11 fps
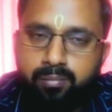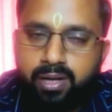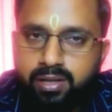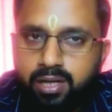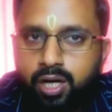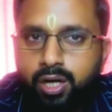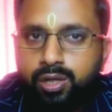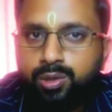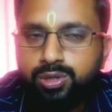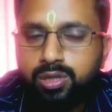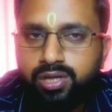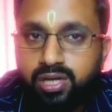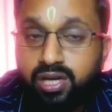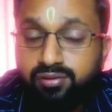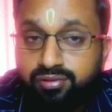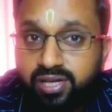But
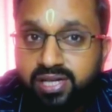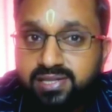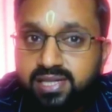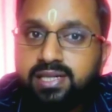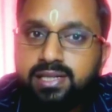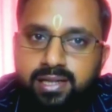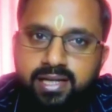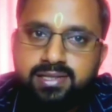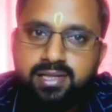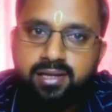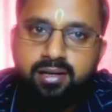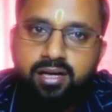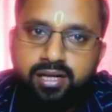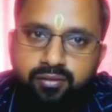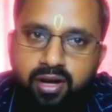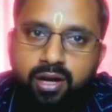if it is increasing,
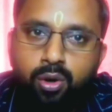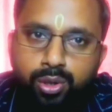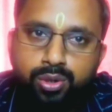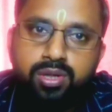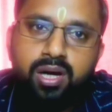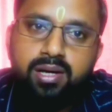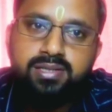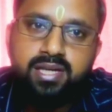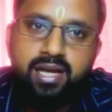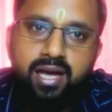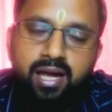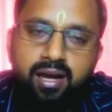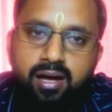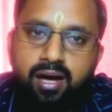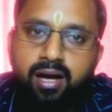it will go to the senile